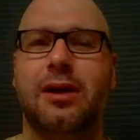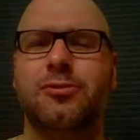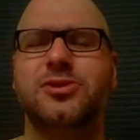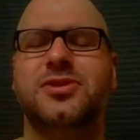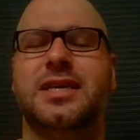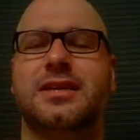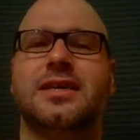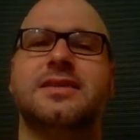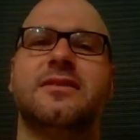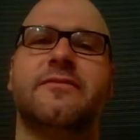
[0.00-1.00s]
we'll just say
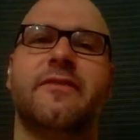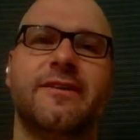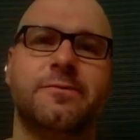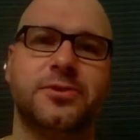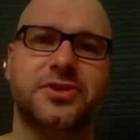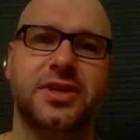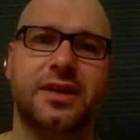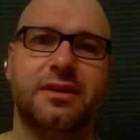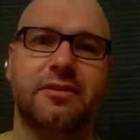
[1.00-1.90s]
less than 5%